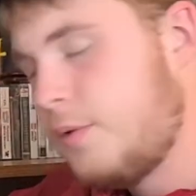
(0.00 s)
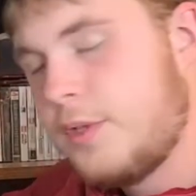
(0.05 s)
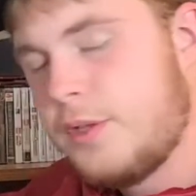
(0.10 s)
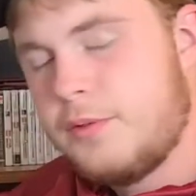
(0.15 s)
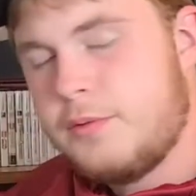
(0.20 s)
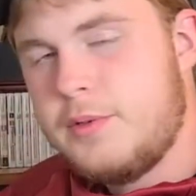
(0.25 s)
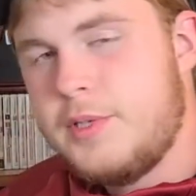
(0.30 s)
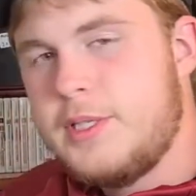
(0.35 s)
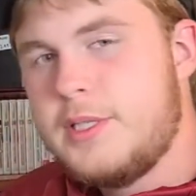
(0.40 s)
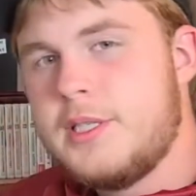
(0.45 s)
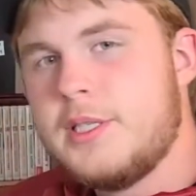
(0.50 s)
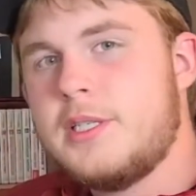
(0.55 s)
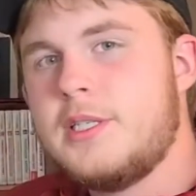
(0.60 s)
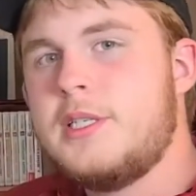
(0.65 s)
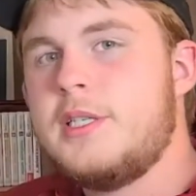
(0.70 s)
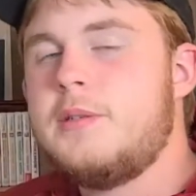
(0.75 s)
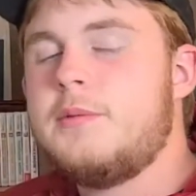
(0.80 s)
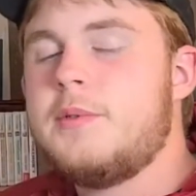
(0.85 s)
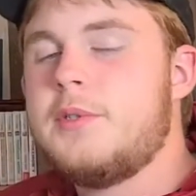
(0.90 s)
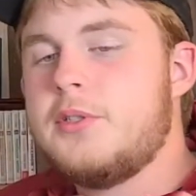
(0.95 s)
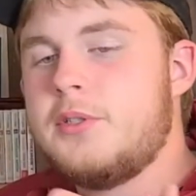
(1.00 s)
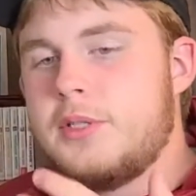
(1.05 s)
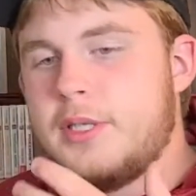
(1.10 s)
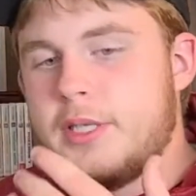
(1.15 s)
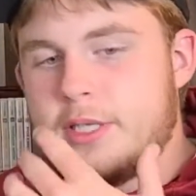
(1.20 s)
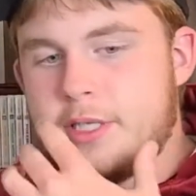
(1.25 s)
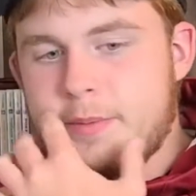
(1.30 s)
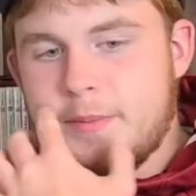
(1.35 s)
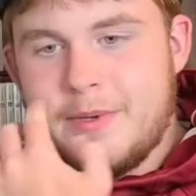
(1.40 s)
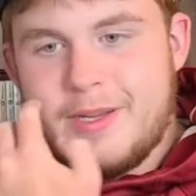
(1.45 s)
the 360 and original
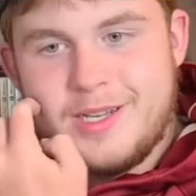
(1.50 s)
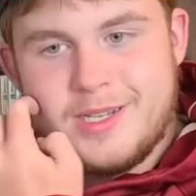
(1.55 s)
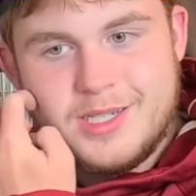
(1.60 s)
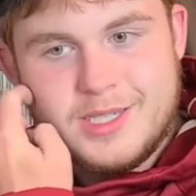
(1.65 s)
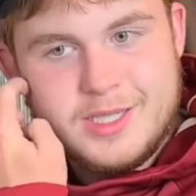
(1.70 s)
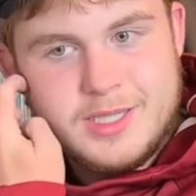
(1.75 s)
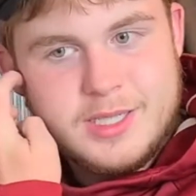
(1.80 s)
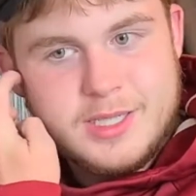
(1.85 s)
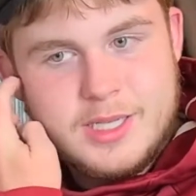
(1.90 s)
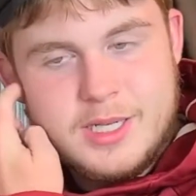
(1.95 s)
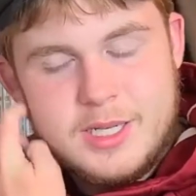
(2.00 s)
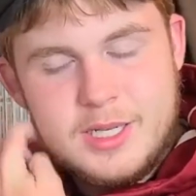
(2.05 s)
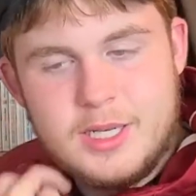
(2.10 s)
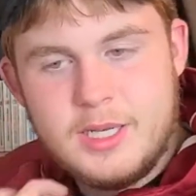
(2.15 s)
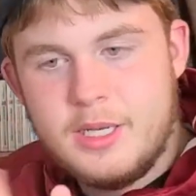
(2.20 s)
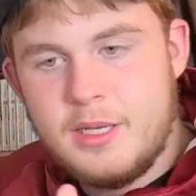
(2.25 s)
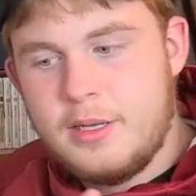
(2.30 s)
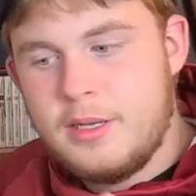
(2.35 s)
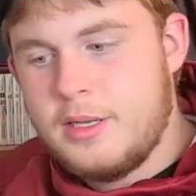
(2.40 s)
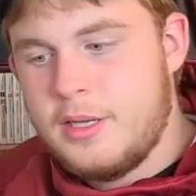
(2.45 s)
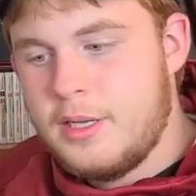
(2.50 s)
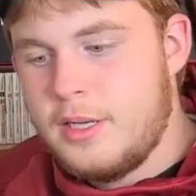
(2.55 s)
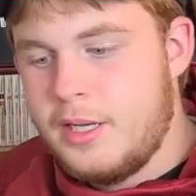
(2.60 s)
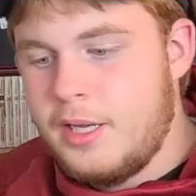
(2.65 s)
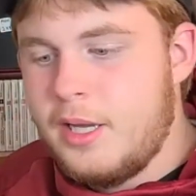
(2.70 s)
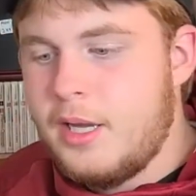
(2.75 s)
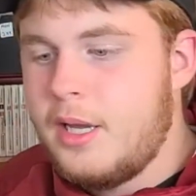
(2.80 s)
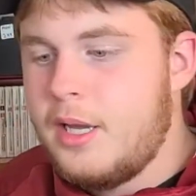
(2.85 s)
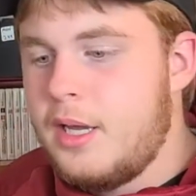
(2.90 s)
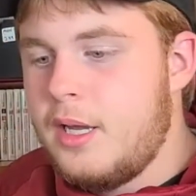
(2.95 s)
Xbox,
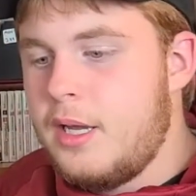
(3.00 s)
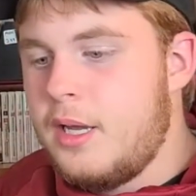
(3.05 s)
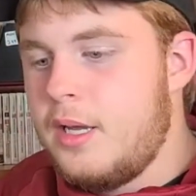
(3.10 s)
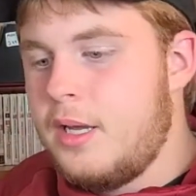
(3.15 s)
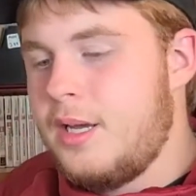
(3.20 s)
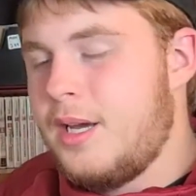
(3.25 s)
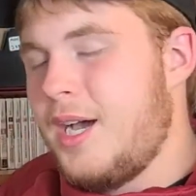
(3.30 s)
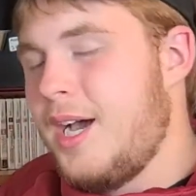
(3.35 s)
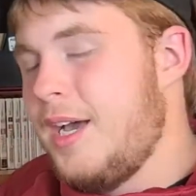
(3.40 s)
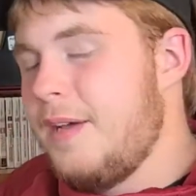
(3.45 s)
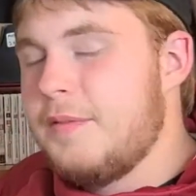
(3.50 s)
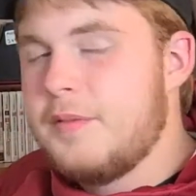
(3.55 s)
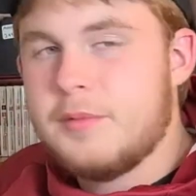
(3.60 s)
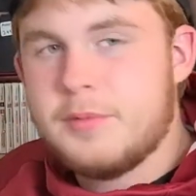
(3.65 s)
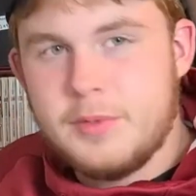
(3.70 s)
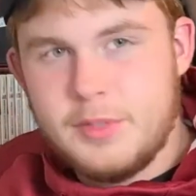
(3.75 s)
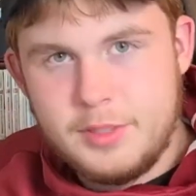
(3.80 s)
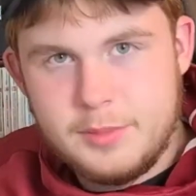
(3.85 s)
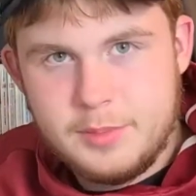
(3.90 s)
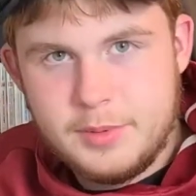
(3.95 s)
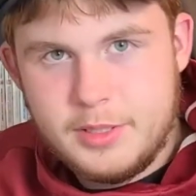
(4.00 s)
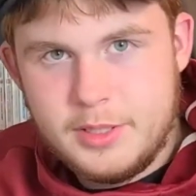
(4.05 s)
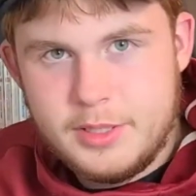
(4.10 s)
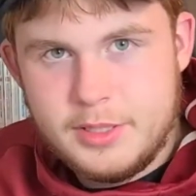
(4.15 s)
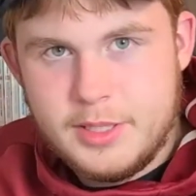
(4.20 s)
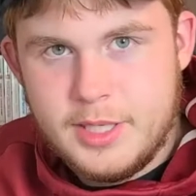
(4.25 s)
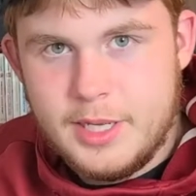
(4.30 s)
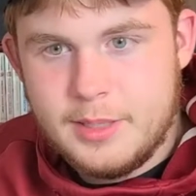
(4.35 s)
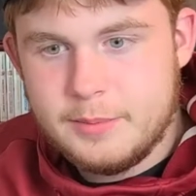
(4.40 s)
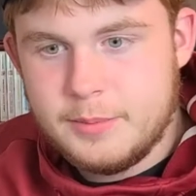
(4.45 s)
I haven't really
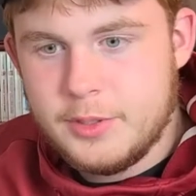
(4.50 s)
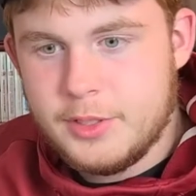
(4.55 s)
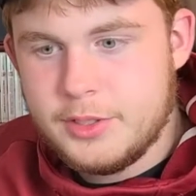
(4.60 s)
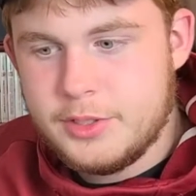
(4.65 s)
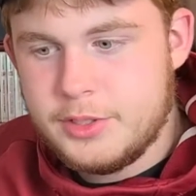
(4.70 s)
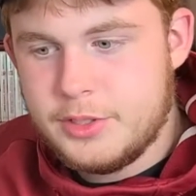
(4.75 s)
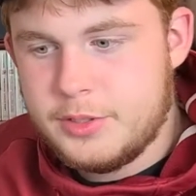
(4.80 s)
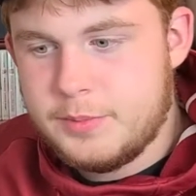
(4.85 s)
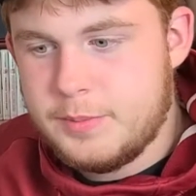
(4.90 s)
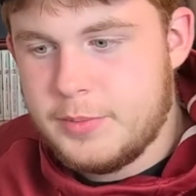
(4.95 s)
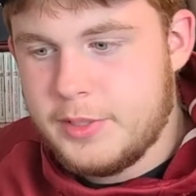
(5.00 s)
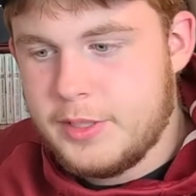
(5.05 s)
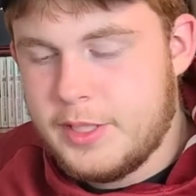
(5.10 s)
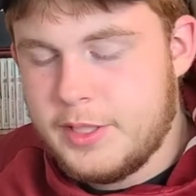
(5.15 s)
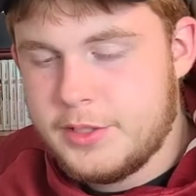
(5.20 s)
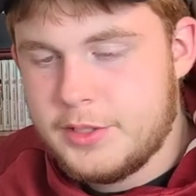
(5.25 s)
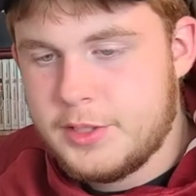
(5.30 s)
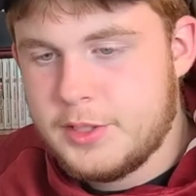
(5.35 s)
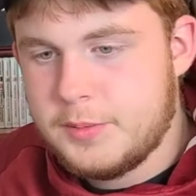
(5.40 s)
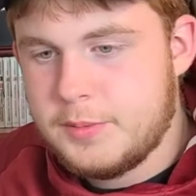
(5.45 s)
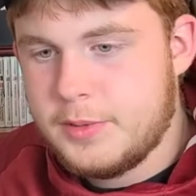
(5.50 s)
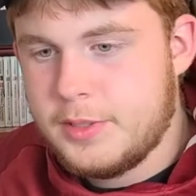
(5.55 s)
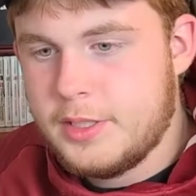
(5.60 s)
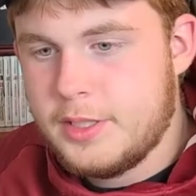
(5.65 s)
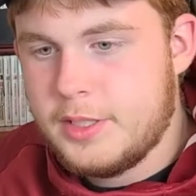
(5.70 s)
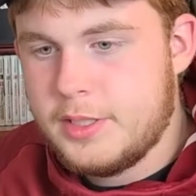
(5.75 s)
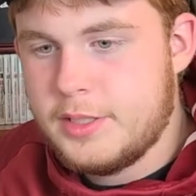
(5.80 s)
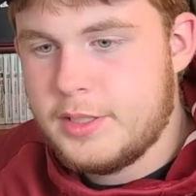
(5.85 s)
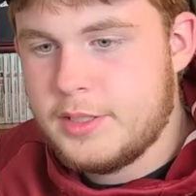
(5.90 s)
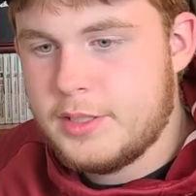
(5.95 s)
played that much, but that's just
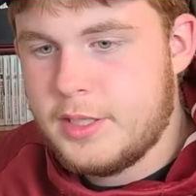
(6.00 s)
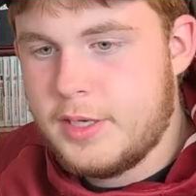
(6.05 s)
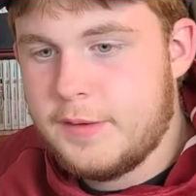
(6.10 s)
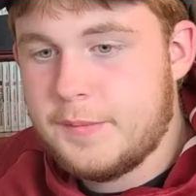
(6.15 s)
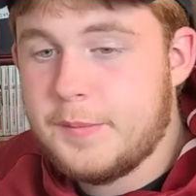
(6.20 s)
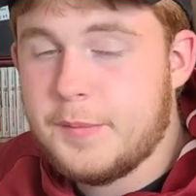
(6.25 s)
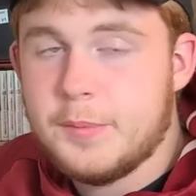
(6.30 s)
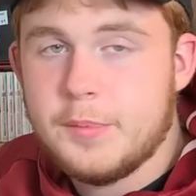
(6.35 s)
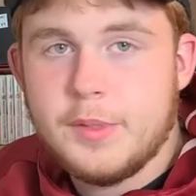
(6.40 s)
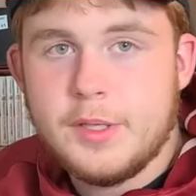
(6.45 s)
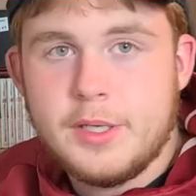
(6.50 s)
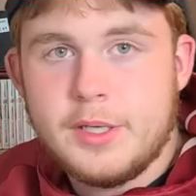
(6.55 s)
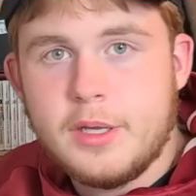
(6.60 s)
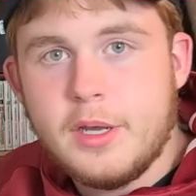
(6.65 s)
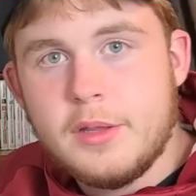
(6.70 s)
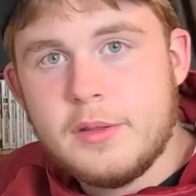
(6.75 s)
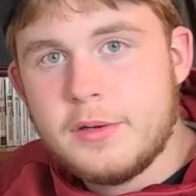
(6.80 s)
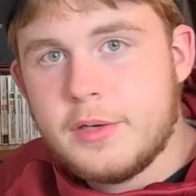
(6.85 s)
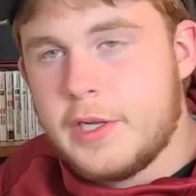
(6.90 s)
because I've been playing other